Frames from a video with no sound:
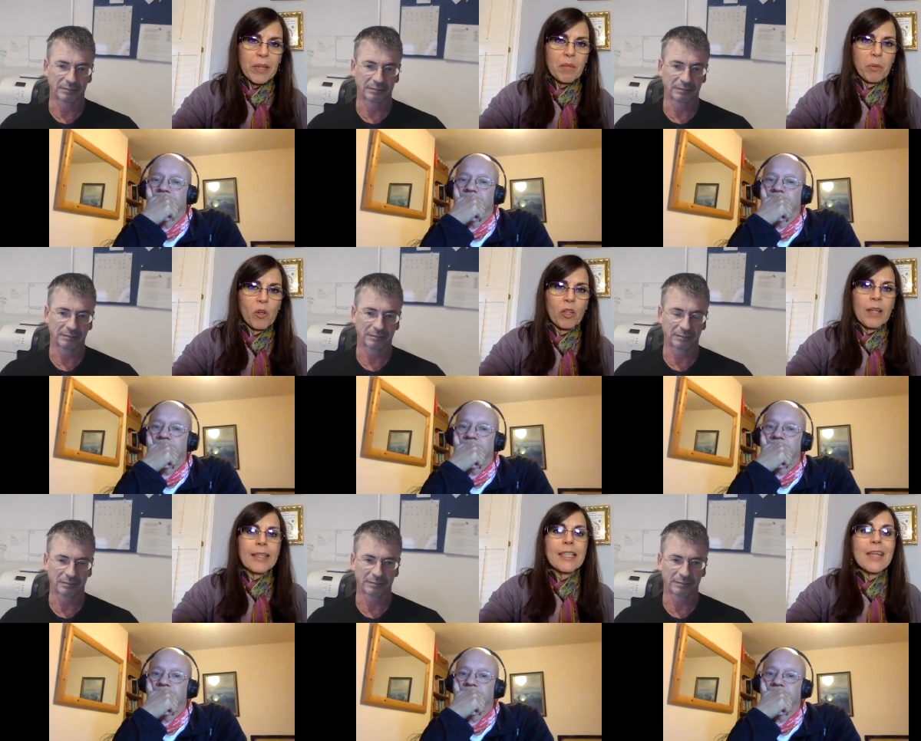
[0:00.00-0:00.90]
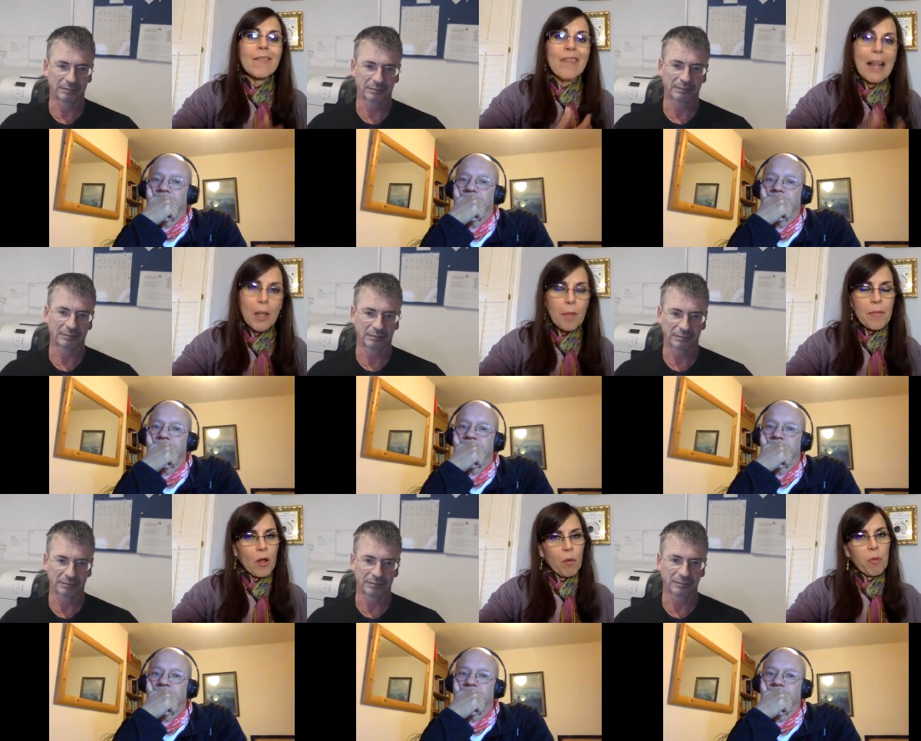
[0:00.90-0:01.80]
Speaker 1: people develop
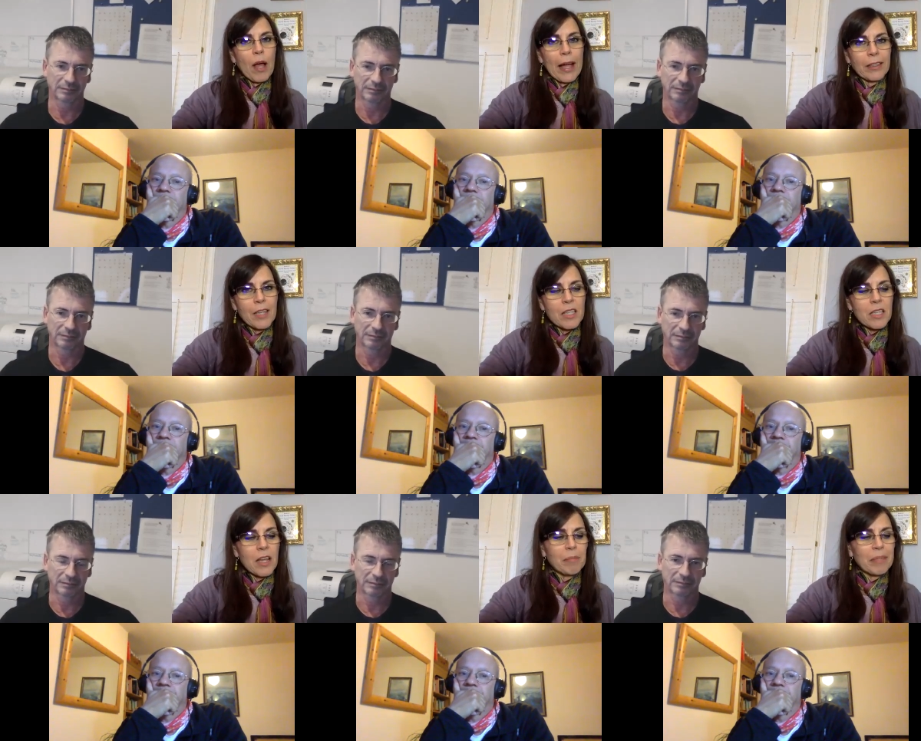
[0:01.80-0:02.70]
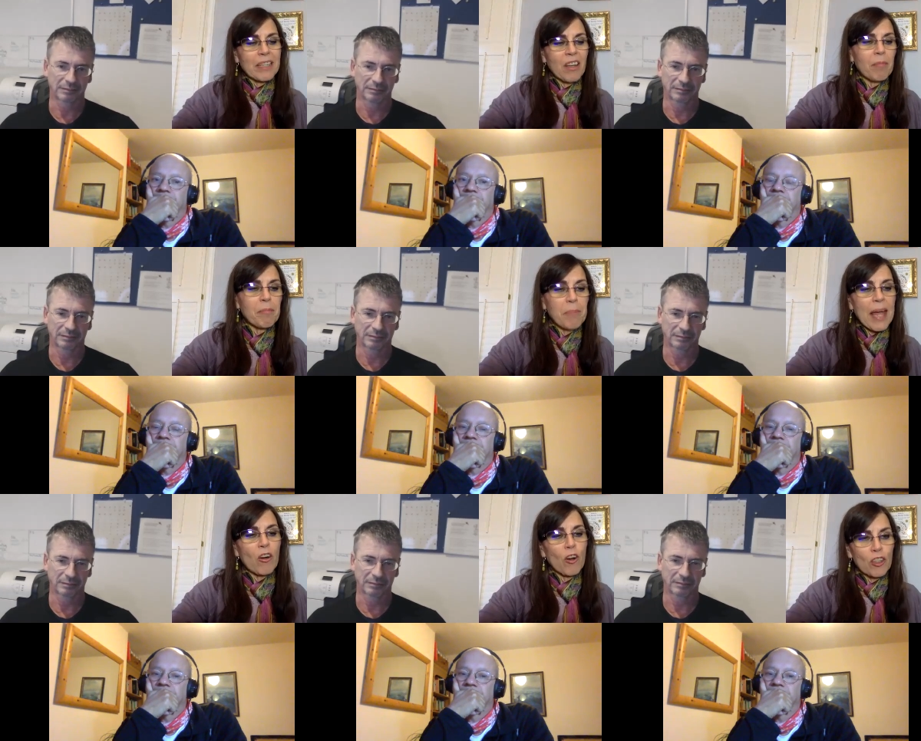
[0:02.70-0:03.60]
their practice and become
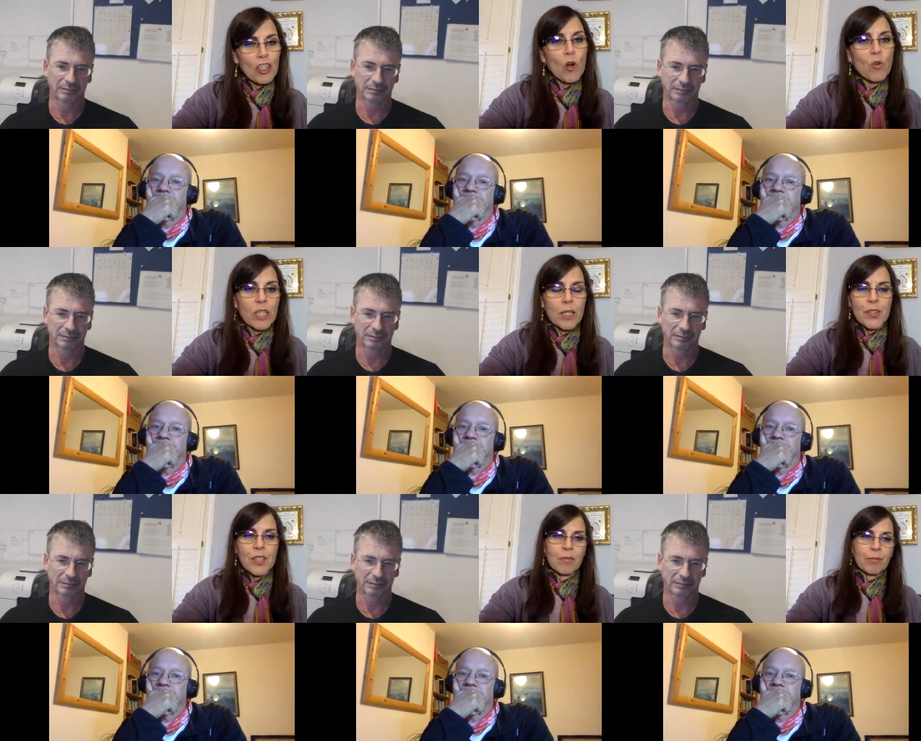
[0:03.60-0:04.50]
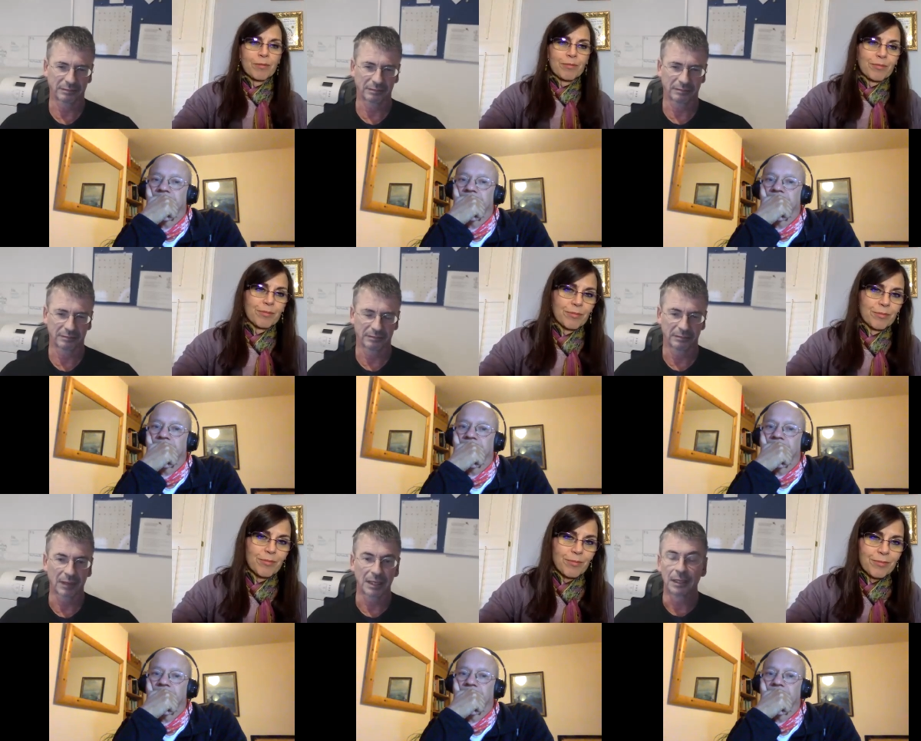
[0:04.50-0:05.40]
better yogis?
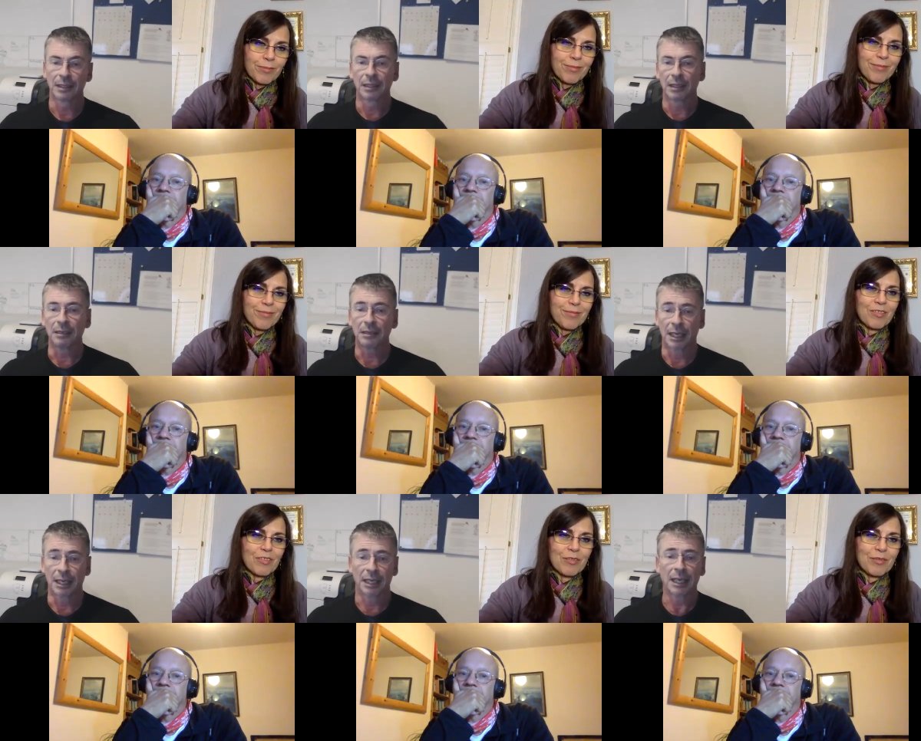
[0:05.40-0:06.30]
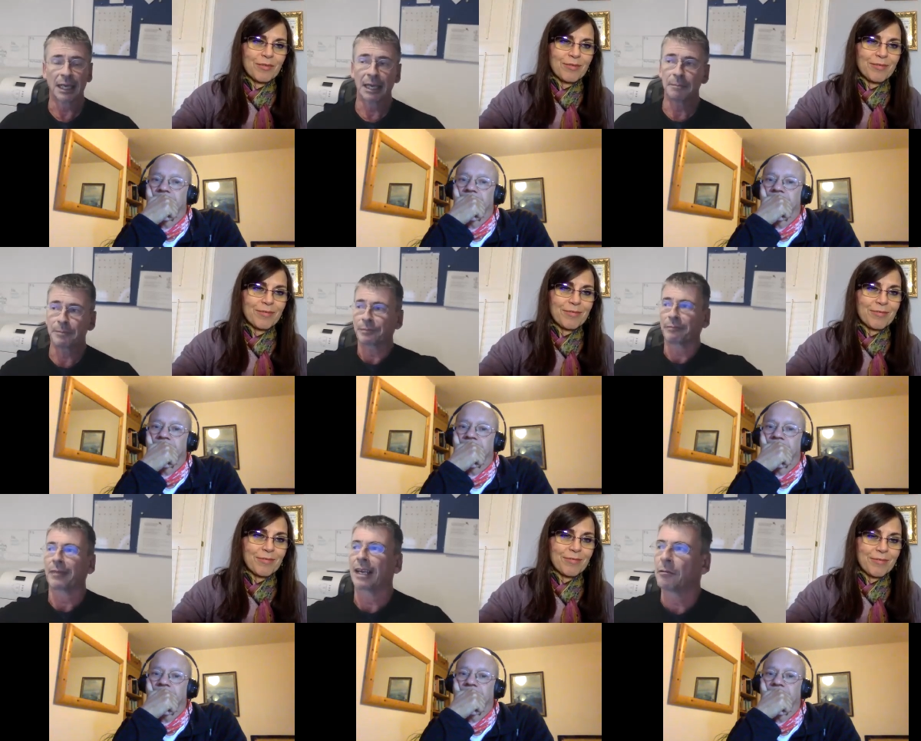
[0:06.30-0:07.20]
Speaker 2: Okay, um,
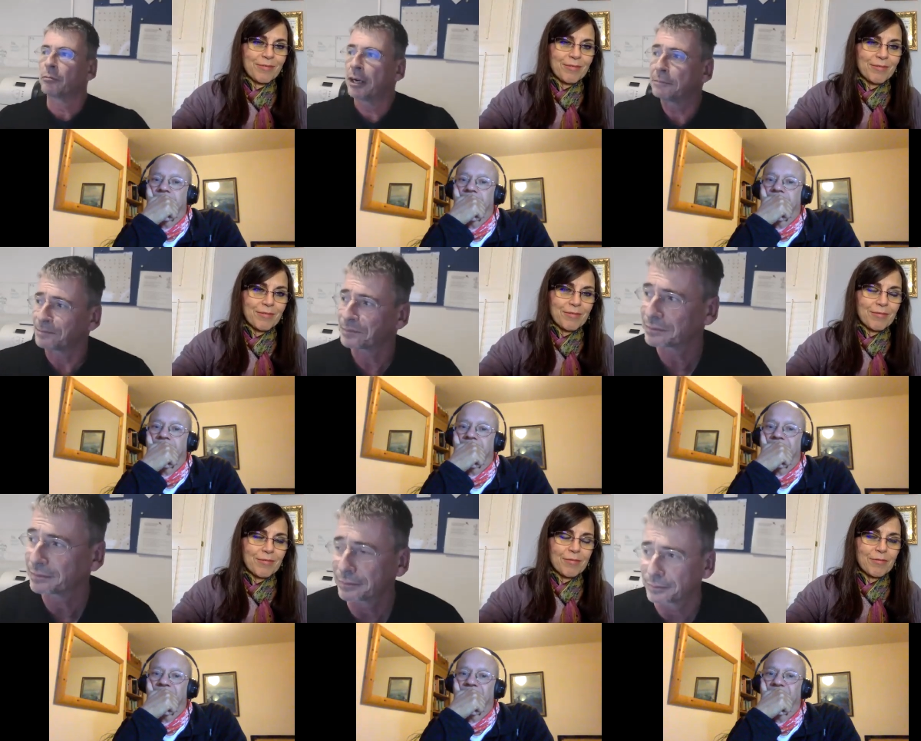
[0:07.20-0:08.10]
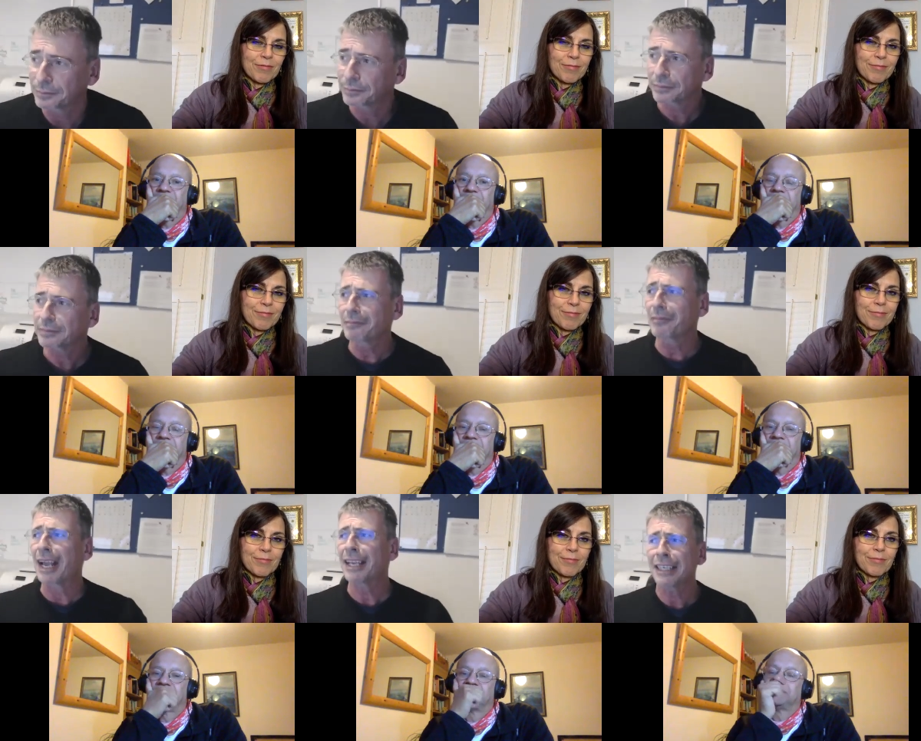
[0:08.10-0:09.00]
well,
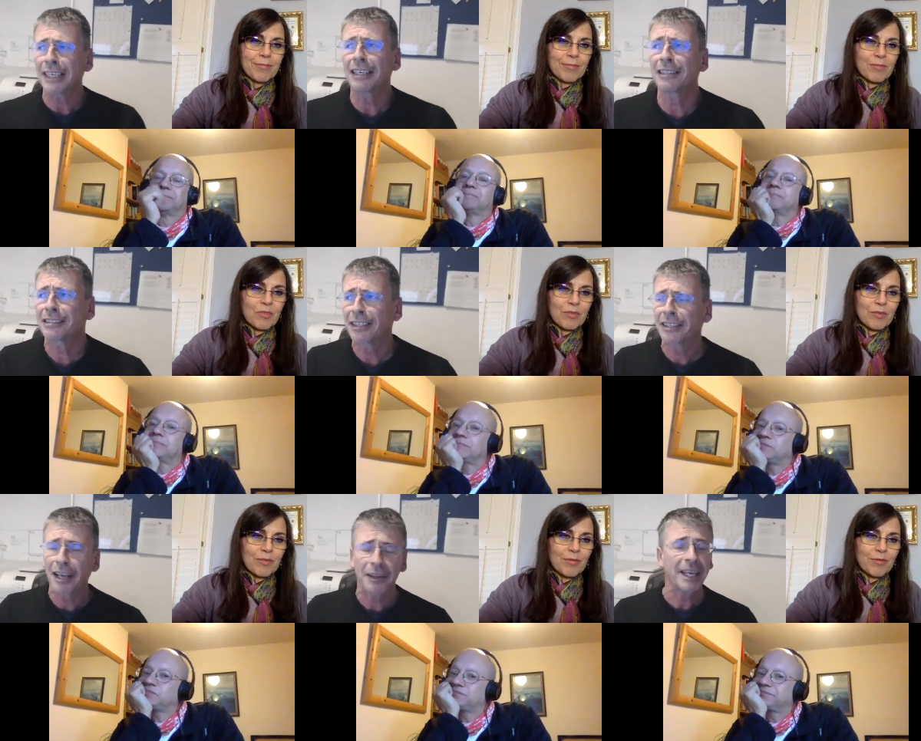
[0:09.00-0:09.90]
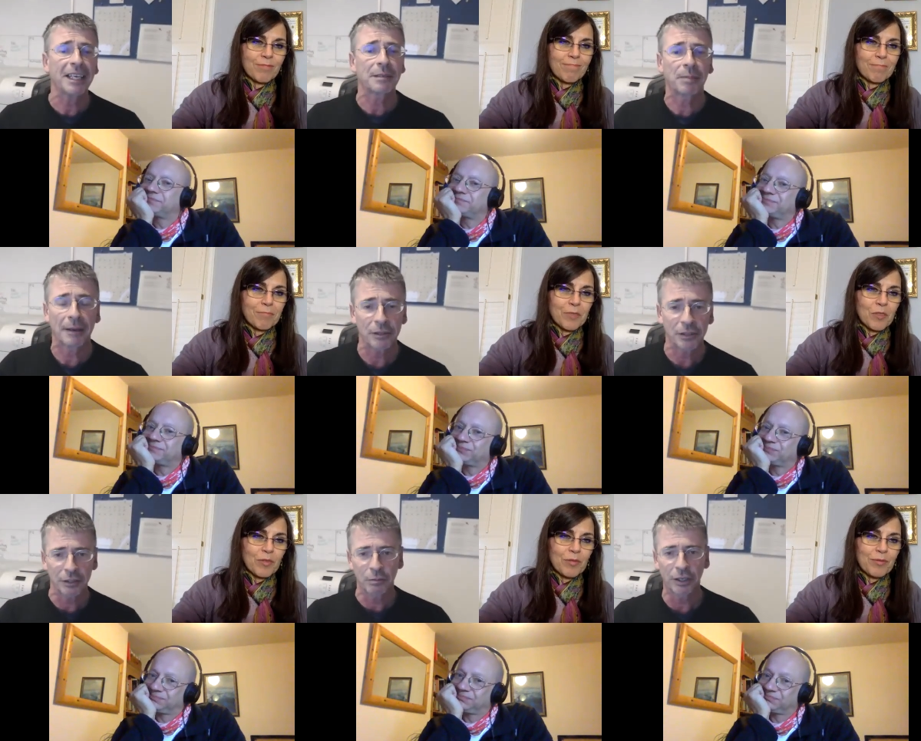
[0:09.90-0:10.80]
and, and I, I, th- I think it's perhaps
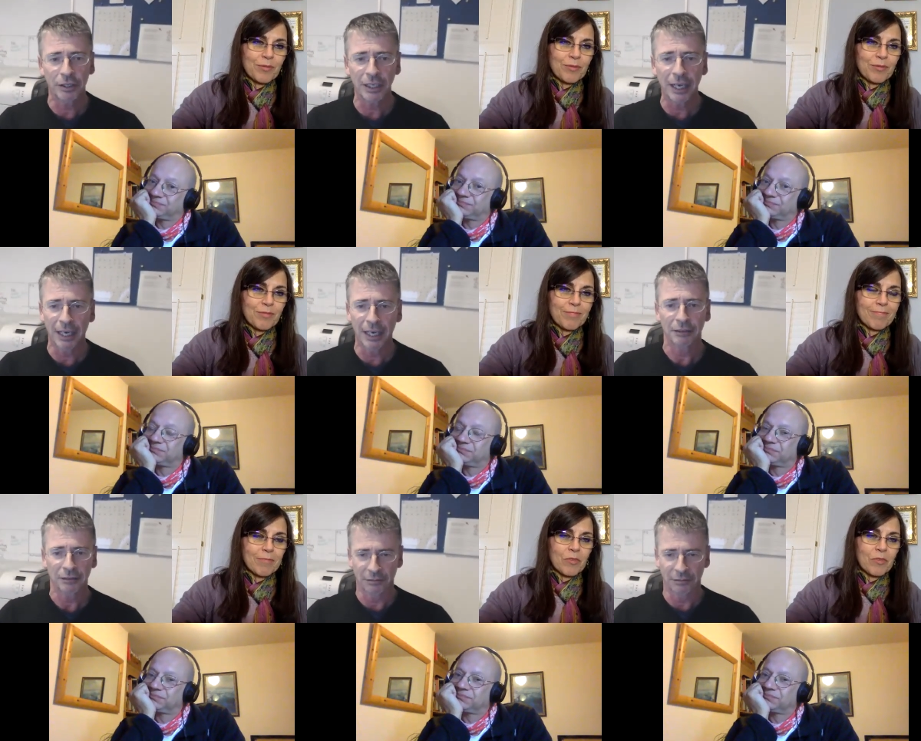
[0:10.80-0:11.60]
just worth saying